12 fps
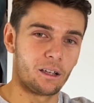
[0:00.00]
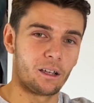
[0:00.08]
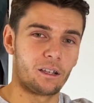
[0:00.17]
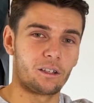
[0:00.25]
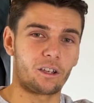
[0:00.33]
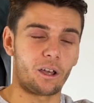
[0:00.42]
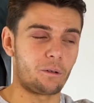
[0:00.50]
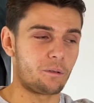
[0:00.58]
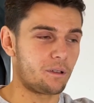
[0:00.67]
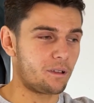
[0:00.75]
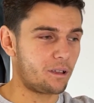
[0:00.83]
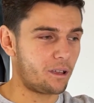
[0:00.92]
So
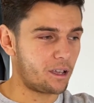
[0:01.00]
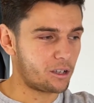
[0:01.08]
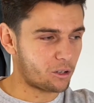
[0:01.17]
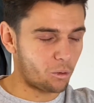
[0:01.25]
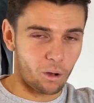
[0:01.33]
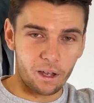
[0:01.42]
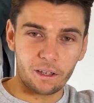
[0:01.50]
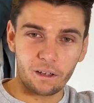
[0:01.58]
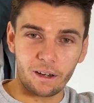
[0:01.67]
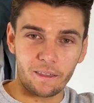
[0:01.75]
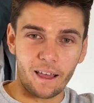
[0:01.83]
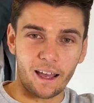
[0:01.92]
it's quite good
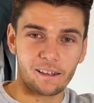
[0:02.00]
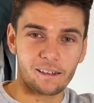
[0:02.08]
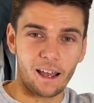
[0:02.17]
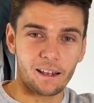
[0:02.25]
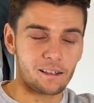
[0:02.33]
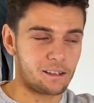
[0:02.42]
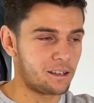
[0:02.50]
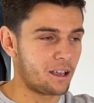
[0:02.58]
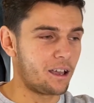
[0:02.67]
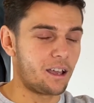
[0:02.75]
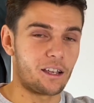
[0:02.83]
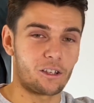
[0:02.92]
in that sense.
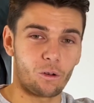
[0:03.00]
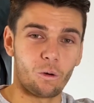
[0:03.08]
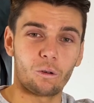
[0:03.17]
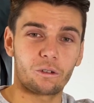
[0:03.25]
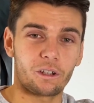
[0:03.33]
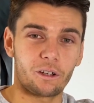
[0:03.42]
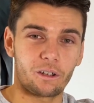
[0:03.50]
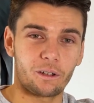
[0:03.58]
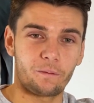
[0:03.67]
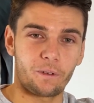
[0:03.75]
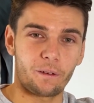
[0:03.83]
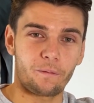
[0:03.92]
It's also good
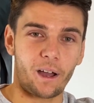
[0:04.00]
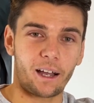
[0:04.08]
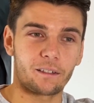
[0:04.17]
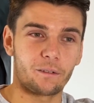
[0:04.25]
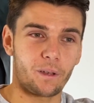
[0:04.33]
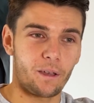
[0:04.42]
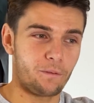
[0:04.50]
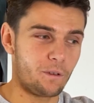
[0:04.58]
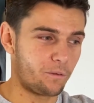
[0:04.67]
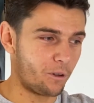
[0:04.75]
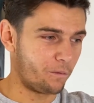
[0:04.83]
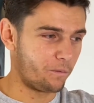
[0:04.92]
for the fact of, if you've
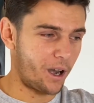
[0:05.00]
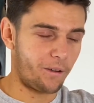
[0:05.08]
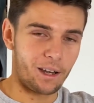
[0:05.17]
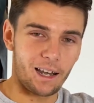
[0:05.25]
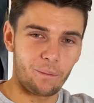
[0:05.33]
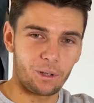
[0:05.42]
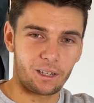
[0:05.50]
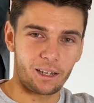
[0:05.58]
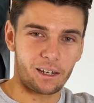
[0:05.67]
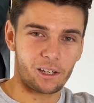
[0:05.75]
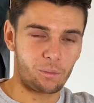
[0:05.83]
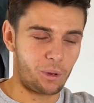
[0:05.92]
got very limited
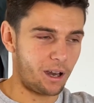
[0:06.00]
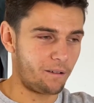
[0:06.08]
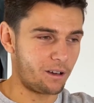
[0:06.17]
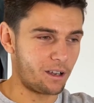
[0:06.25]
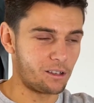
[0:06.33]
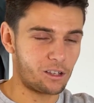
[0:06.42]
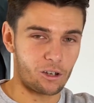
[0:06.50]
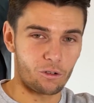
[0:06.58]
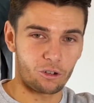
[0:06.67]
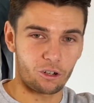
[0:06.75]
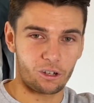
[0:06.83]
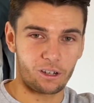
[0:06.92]
experience and you're
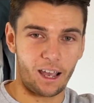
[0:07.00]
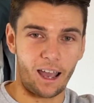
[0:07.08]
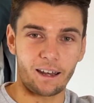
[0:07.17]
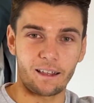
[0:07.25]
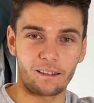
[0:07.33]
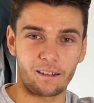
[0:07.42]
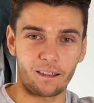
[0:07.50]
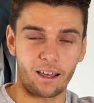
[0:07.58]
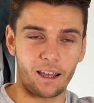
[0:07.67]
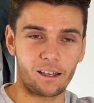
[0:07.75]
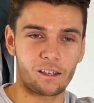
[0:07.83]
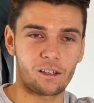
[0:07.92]
just getting into
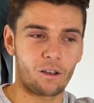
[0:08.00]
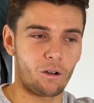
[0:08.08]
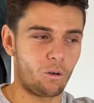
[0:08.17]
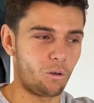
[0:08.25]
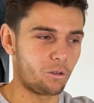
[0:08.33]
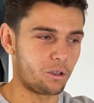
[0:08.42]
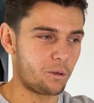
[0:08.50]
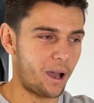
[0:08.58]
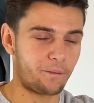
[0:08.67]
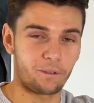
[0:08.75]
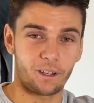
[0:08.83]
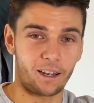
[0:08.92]
this, or you
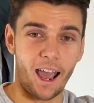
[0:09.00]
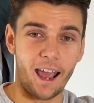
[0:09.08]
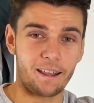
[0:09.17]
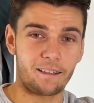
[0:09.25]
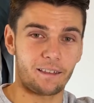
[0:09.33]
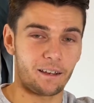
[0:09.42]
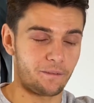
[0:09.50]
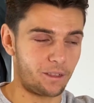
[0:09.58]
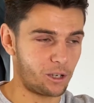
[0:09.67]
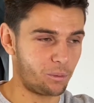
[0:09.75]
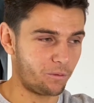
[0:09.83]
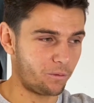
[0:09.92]
haven't done anything of
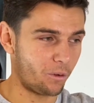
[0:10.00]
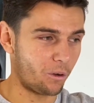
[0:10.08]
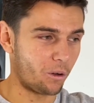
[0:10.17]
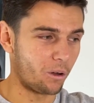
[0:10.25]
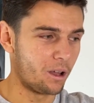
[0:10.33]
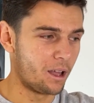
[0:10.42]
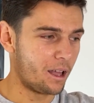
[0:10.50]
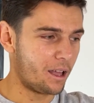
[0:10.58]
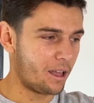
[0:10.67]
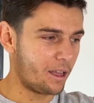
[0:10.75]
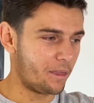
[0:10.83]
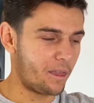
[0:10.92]
this before,
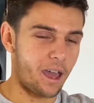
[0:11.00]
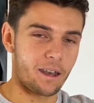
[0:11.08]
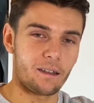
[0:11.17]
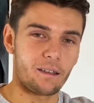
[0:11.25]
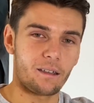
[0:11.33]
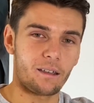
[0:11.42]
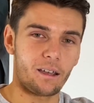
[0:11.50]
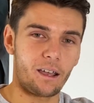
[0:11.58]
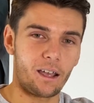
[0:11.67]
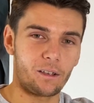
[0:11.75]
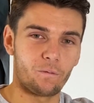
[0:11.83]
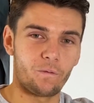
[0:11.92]
then
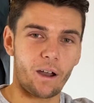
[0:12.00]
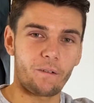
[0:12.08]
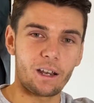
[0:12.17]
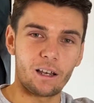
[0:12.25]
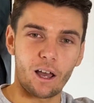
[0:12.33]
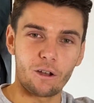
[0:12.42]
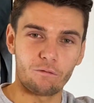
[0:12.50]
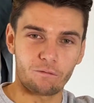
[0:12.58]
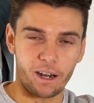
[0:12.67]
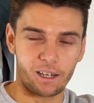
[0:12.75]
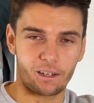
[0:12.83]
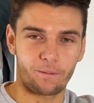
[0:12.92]
it's very low
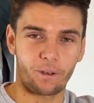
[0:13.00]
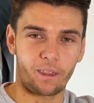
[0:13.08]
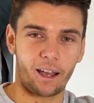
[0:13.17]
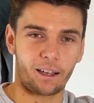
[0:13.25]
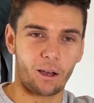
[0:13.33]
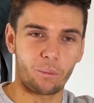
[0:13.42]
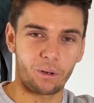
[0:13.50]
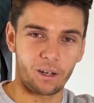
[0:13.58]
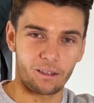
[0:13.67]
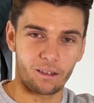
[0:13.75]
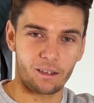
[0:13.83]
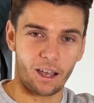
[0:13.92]
risk for that company
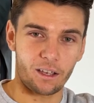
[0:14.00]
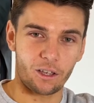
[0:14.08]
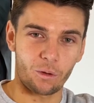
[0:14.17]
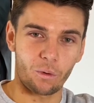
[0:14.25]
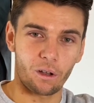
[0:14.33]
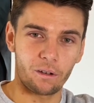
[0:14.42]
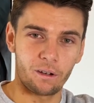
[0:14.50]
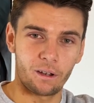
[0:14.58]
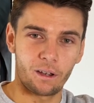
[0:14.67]
to take you on